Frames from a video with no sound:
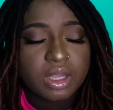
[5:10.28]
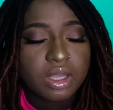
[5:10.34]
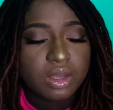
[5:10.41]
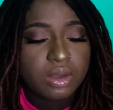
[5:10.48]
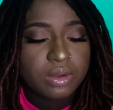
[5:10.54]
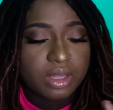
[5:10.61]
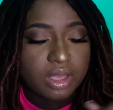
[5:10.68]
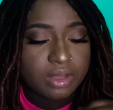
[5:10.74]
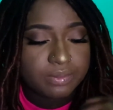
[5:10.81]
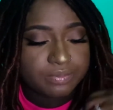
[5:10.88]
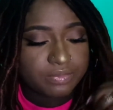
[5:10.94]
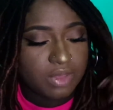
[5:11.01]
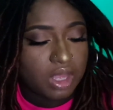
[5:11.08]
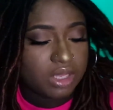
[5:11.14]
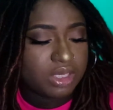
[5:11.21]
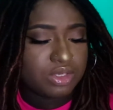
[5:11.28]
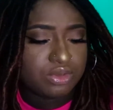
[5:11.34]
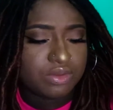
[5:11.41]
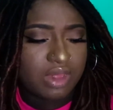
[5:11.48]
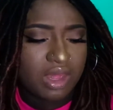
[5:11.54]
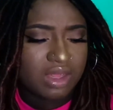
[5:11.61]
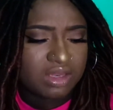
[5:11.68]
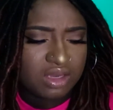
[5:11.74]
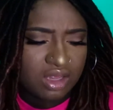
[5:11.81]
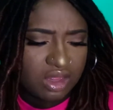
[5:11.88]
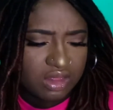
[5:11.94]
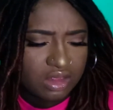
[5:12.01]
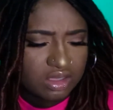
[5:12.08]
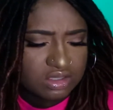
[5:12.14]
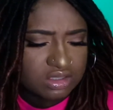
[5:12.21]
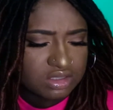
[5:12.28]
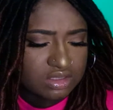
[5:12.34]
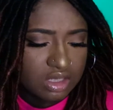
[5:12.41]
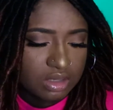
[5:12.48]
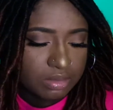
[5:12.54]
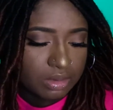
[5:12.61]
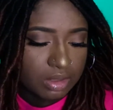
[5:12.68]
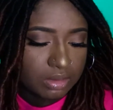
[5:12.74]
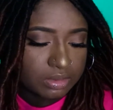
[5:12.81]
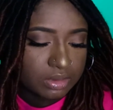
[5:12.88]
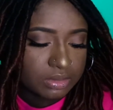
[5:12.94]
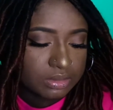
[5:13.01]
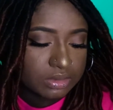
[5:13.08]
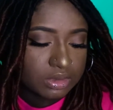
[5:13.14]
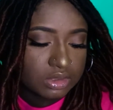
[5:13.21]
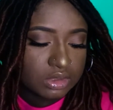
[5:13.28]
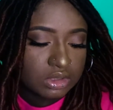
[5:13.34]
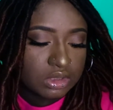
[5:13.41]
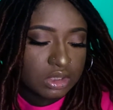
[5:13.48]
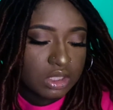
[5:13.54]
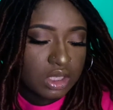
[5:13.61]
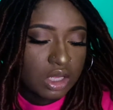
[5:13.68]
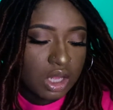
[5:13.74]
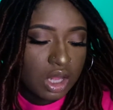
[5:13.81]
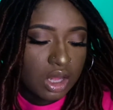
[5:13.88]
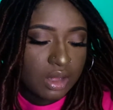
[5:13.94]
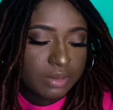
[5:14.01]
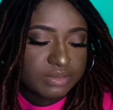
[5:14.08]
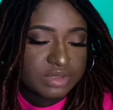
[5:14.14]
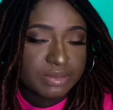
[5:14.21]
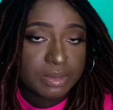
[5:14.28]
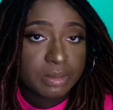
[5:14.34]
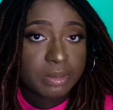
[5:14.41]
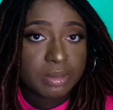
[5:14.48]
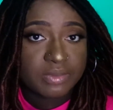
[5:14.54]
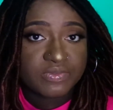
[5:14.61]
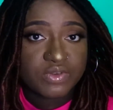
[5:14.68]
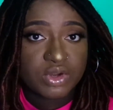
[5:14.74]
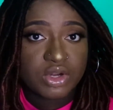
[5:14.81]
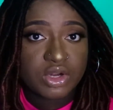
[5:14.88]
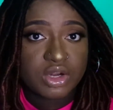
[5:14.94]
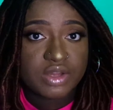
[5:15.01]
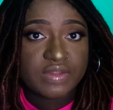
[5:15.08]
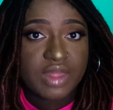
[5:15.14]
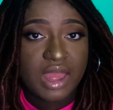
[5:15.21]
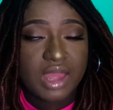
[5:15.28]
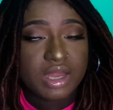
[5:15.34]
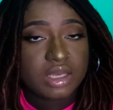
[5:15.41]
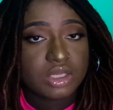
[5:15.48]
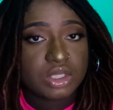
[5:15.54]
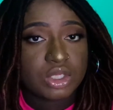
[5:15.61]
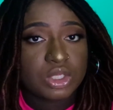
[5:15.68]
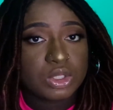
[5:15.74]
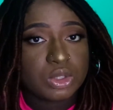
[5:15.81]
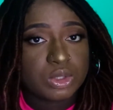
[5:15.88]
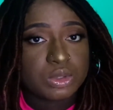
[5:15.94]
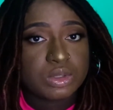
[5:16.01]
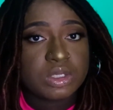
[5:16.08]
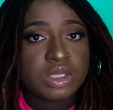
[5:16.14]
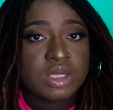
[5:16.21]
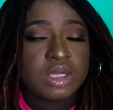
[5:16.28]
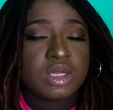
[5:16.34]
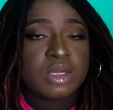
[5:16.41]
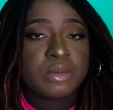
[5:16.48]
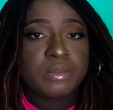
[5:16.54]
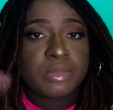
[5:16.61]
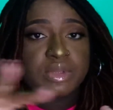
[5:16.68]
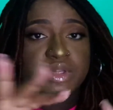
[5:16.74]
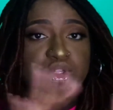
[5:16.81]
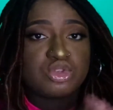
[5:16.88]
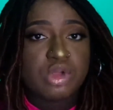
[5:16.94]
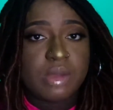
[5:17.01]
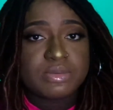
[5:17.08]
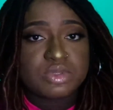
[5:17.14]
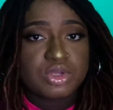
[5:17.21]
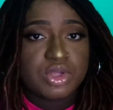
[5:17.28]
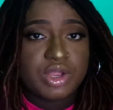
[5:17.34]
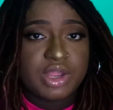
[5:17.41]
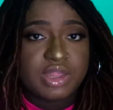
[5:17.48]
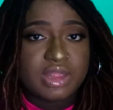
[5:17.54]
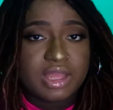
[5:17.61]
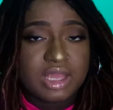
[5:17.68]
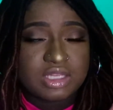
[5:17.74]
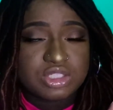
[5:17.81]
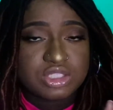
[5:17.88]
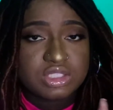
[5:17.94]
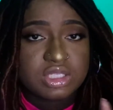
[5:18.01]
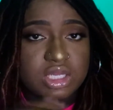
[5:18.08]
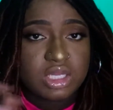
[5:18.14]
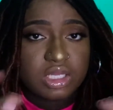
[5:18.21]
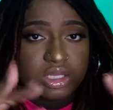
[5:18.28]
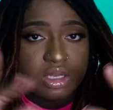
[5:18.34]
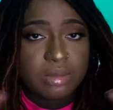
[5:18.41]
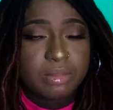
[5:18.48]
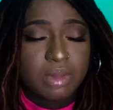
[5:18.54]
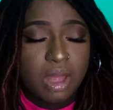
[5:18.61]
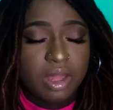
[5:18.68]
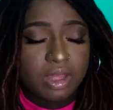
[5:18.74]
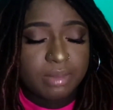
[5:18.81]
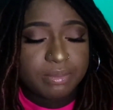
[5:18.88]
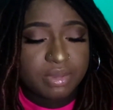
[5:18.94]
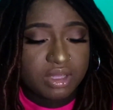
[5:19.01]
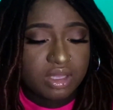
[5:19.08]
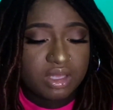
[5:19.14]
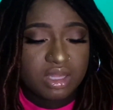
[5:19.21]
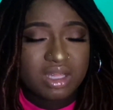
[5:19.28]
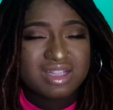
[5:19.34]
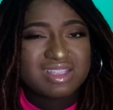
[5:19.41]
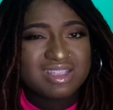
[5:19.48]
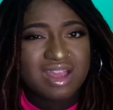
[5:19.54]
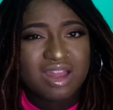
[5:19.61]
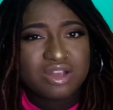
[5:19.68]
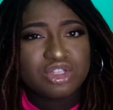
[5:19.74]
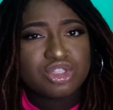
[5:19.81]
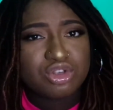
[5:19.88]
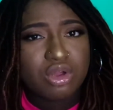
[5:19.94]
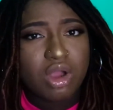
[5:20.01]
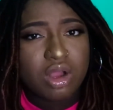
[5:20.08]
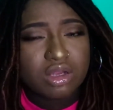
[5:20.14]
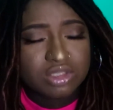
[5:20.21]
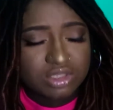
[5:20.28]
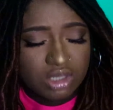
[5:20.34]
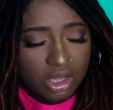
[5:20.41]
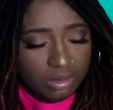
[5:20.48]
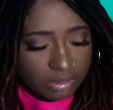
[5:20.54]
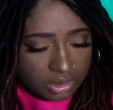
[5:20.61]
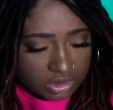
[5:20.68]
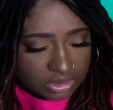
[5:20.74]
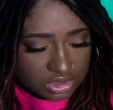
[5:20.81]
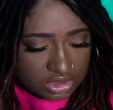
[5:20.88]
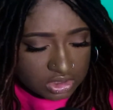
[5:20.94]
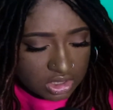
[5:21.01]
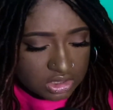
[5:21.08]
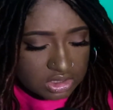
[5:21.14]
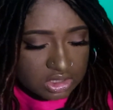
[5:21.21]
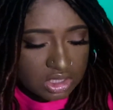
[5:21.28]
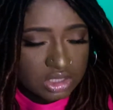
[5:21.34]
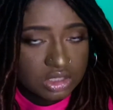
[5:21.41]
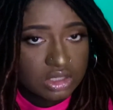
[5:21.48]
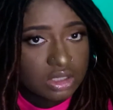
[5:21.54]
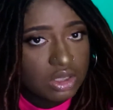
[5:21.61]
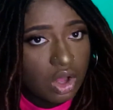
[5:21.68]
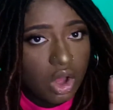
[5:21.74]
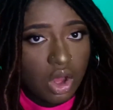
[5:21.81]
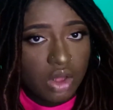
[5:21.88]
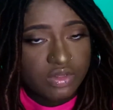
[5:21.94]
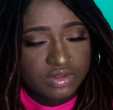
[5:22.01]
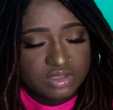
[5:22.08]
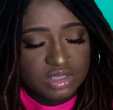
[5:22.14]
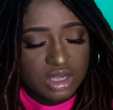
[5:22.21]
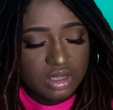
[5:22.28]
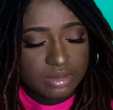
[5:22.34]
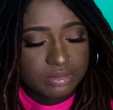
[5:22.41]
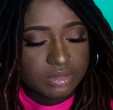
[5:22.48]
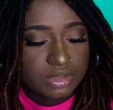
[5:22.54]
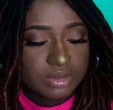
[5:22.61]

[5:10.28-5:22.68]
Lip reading: Okay, I can do that. Yeah, that's not a problem. Some people prefer that you put the drops on your hand like I just did and apply it, but it's kind of strong, so I wouldn't suggest it all the time.